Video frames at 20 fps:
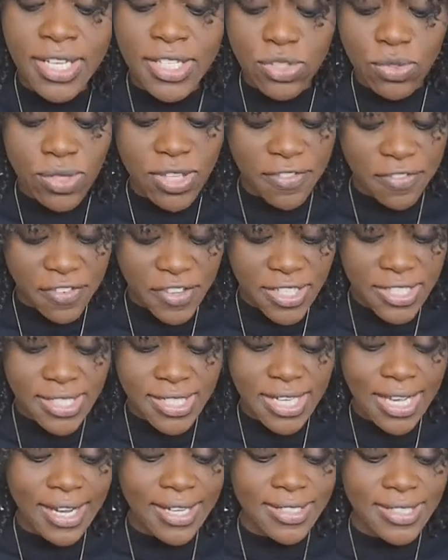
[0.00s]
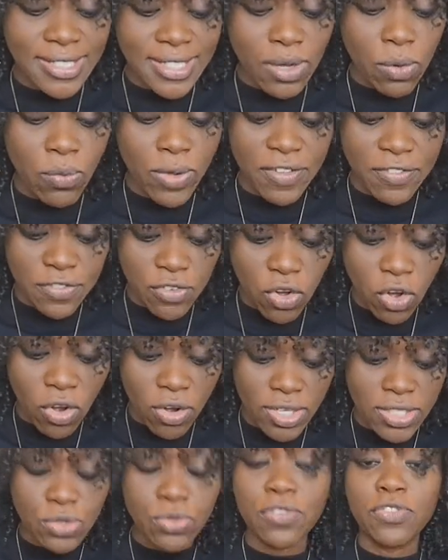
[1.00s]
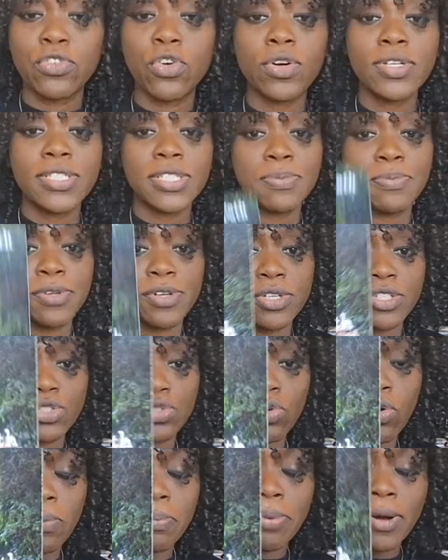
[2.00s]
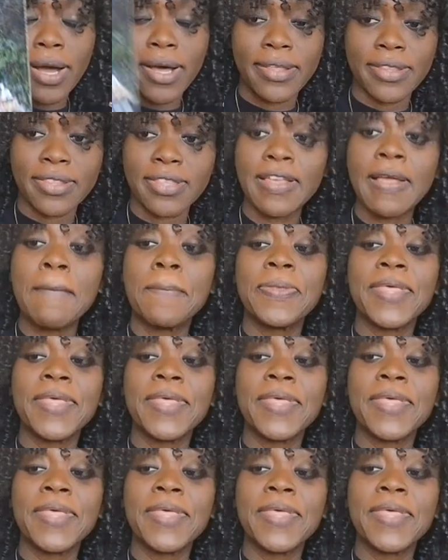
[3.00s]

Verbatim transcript: so the first cards that we've got, we've got spiritual path.